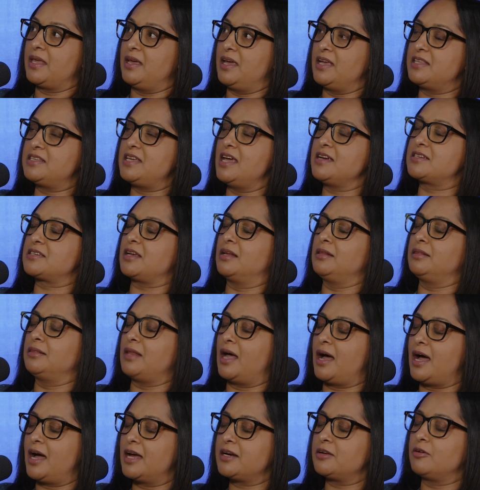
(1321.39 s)
it takes a
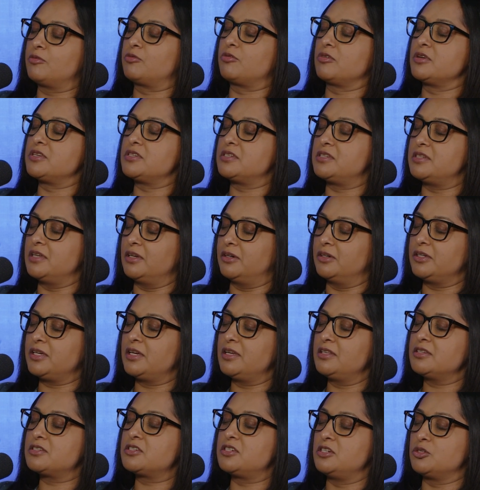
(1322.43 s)
lot of
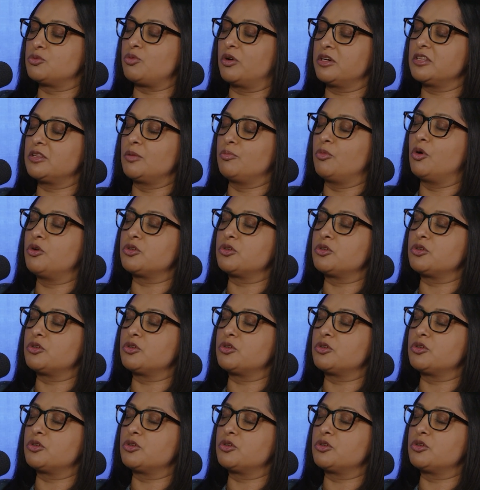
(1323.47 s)
resilience. She's one of the